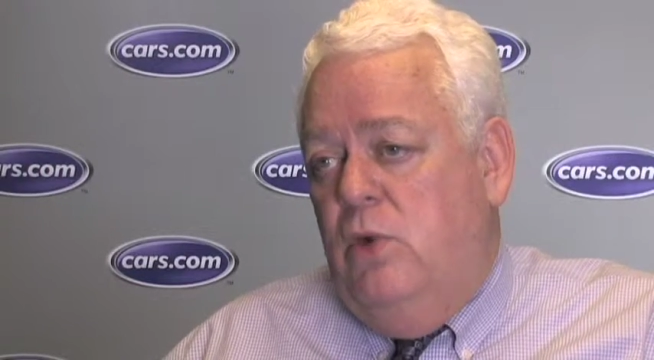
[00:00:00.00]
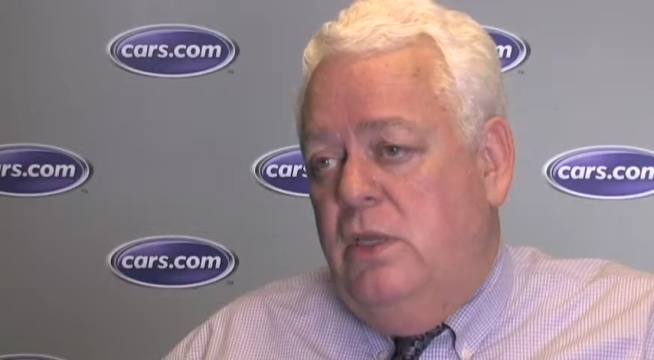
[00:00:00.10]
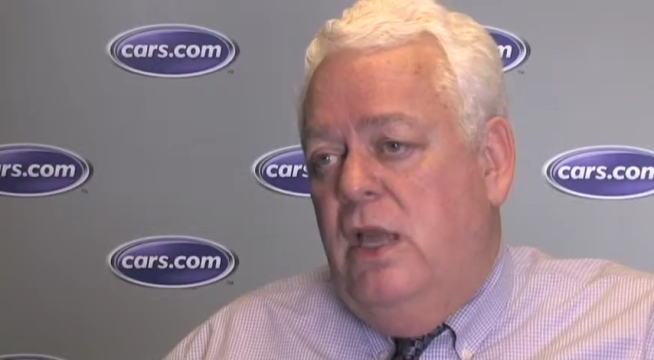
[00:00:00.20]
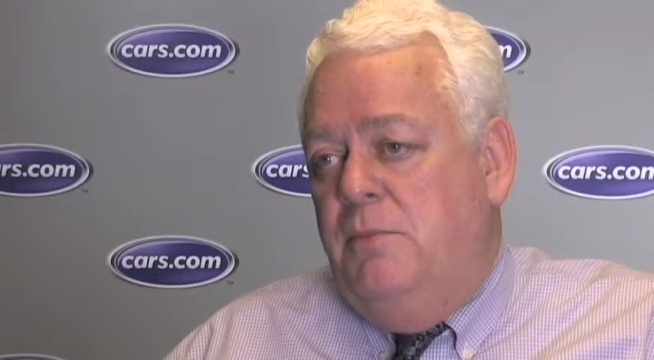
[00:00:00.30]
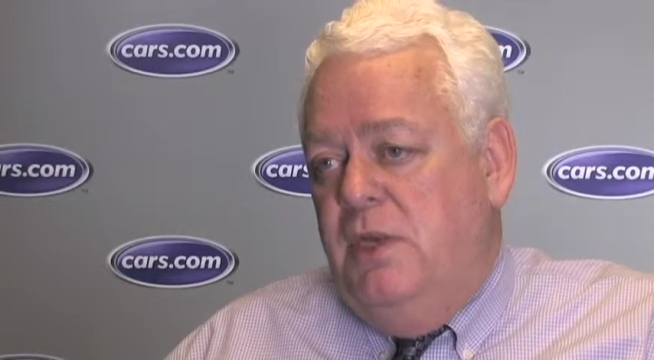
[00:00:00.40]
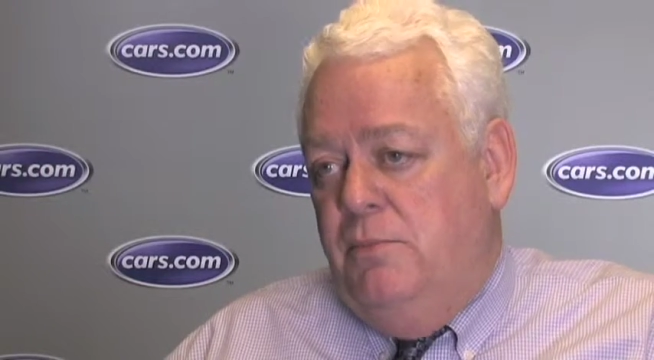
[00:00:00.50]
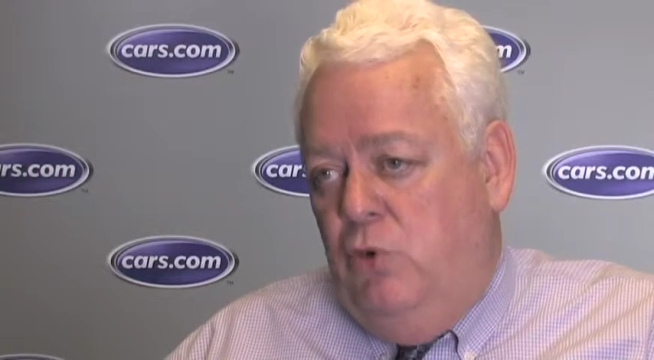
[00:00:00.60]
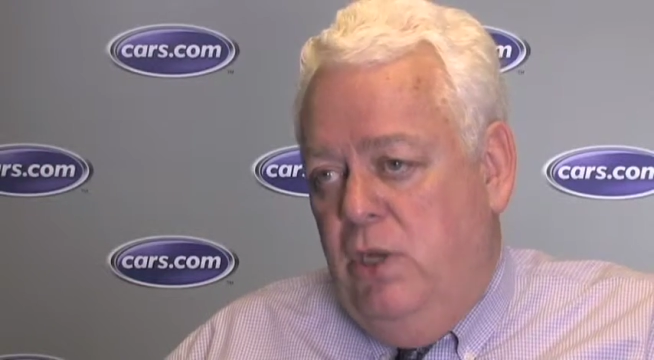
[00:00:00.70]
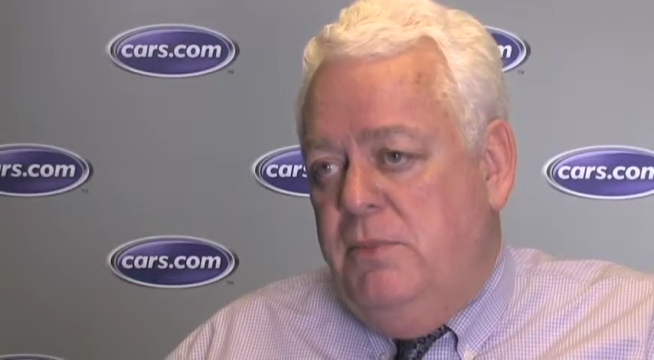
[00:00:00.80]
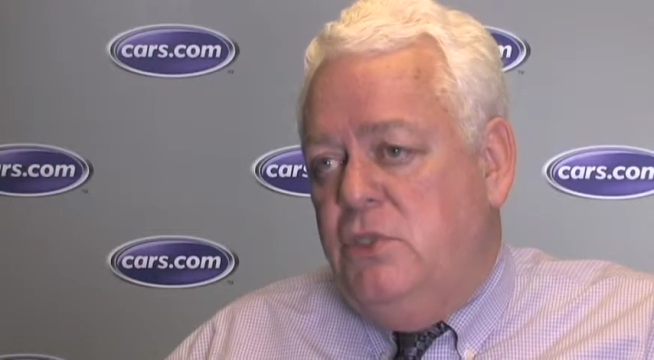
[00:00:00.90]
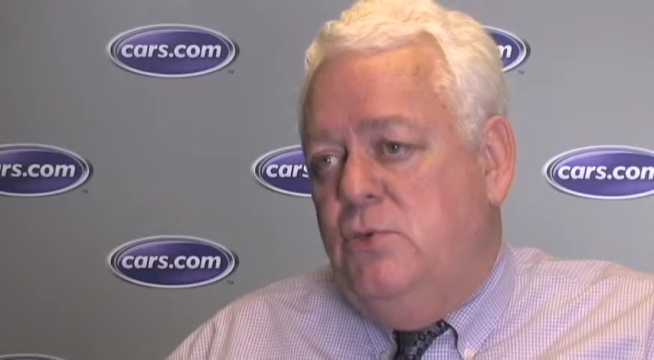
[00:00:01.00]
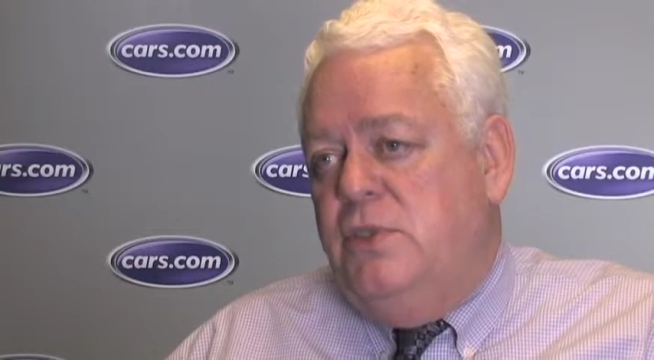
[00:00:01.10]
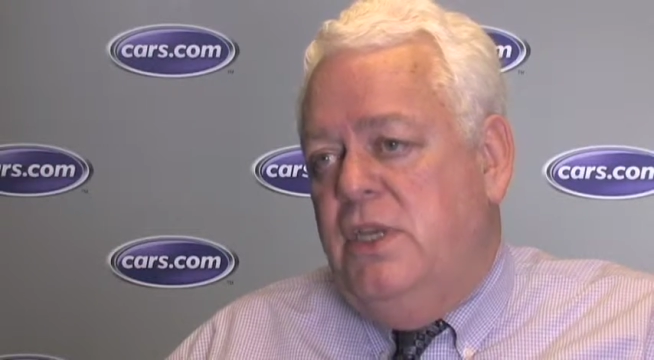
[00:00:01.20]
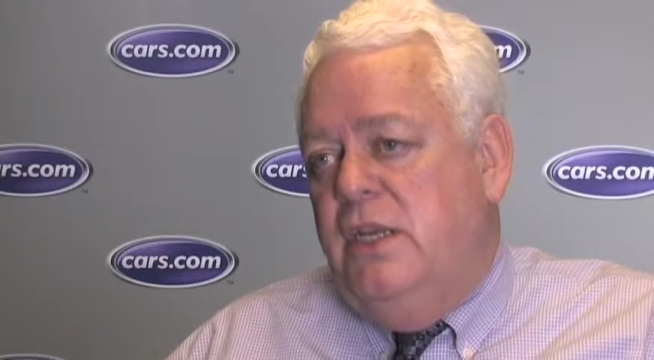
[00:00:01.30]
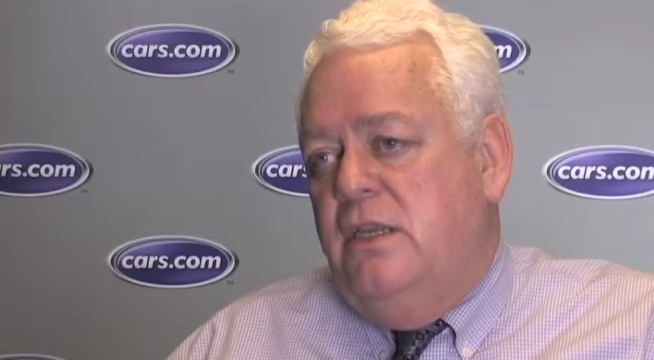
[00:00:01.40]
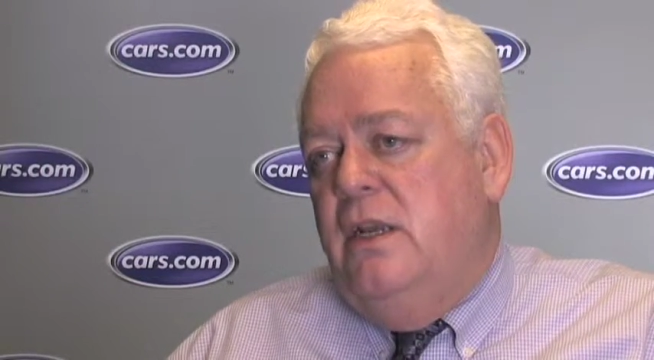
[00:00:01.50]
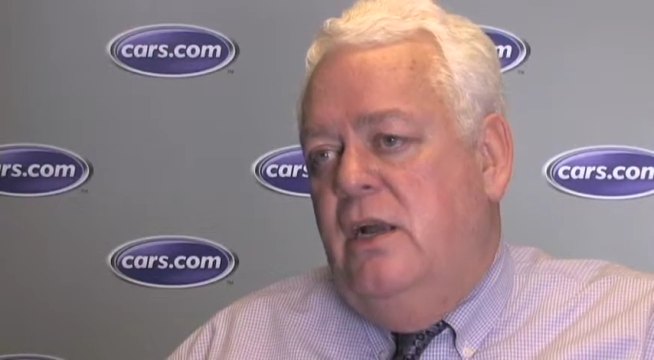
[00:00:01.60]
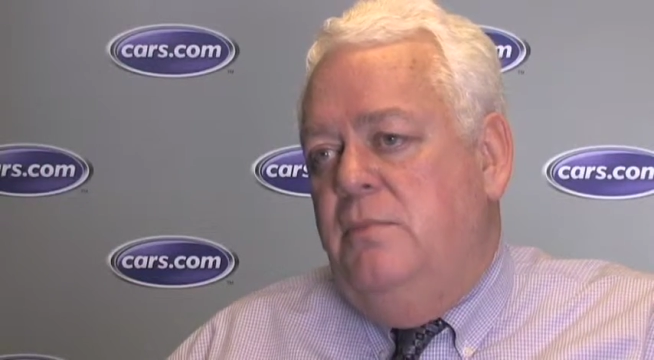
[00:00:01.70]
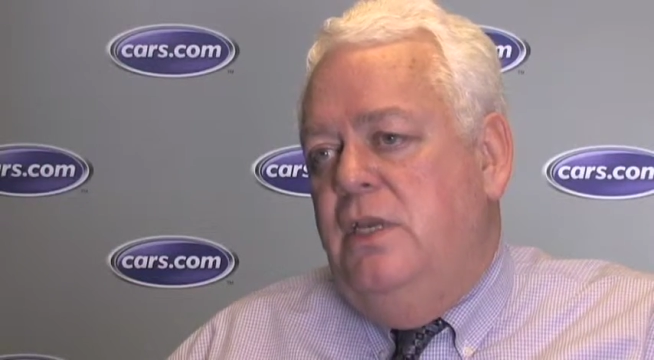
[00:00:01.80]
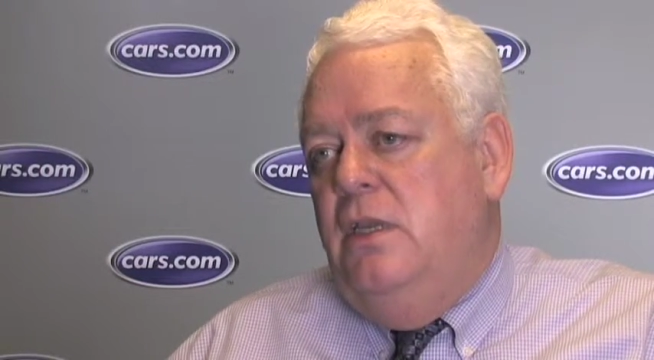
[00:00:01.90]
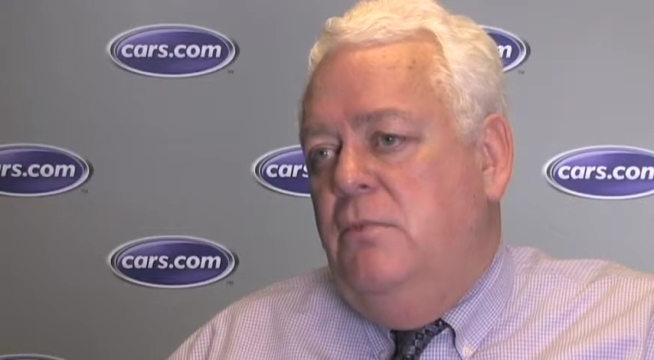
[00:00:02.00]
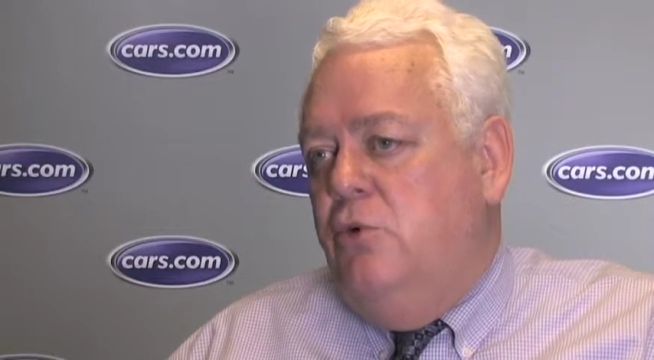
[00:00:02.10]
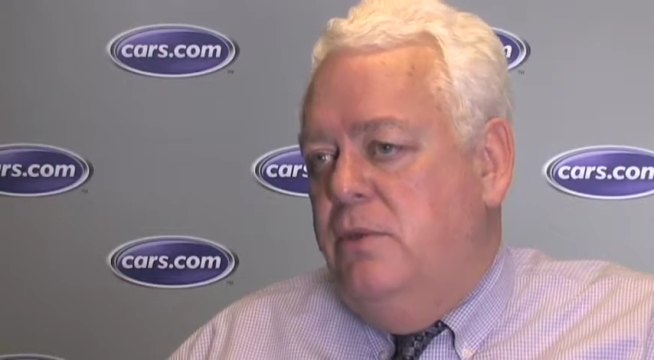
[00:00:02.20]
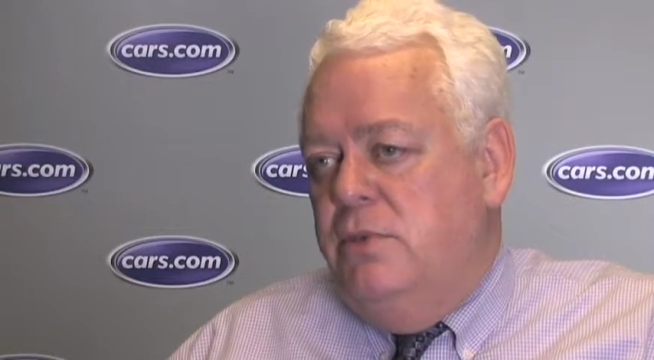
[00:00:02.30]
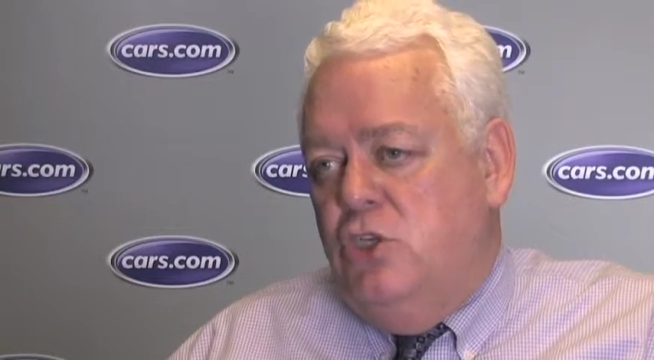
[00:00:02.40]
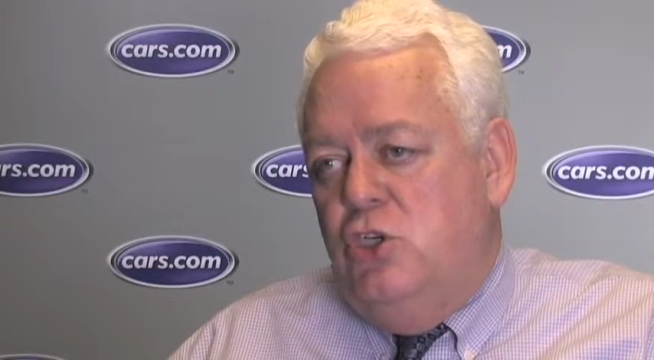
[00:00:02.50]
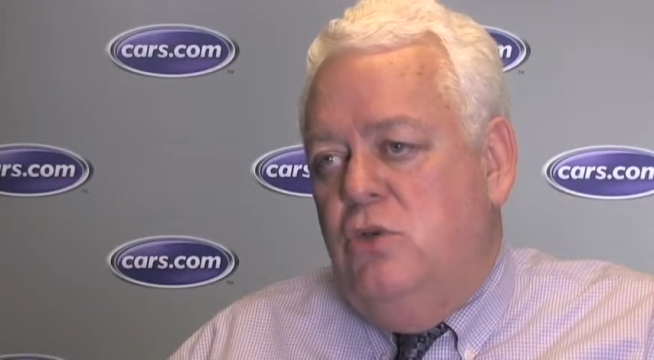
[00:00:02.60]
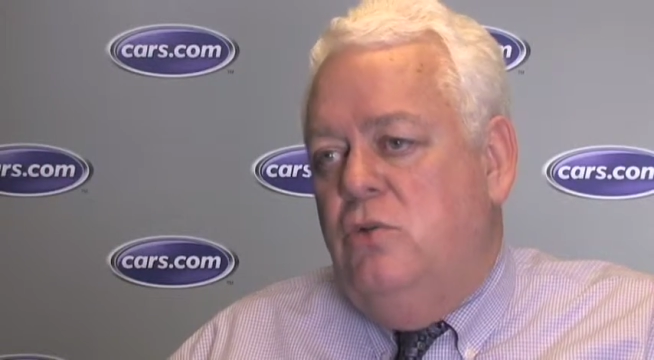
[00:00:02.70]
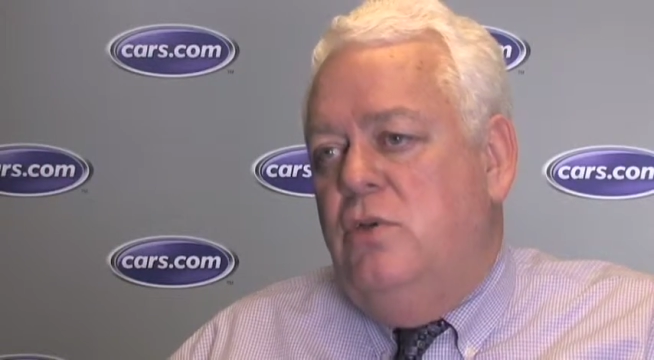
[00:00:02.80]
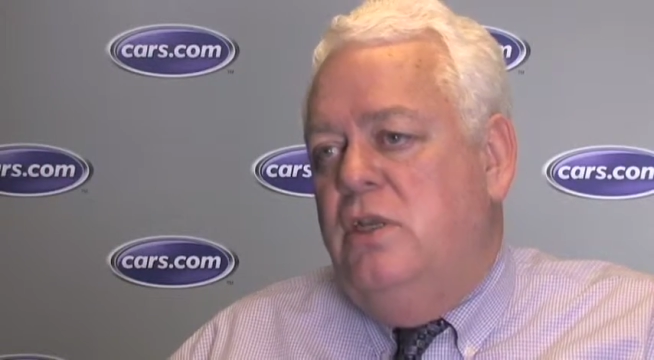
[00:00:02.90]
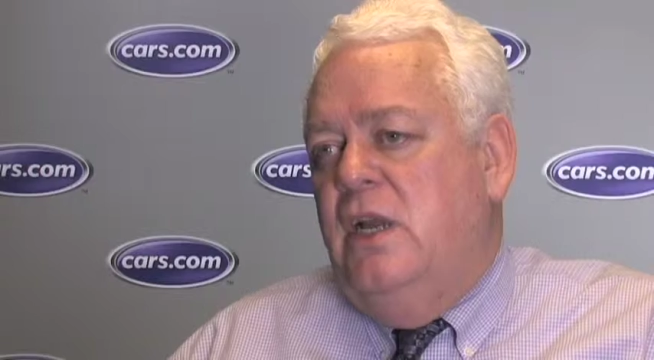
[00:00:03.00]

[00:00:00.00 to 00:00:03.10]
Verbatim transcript: what, how many appointments were set, how many appointments shown,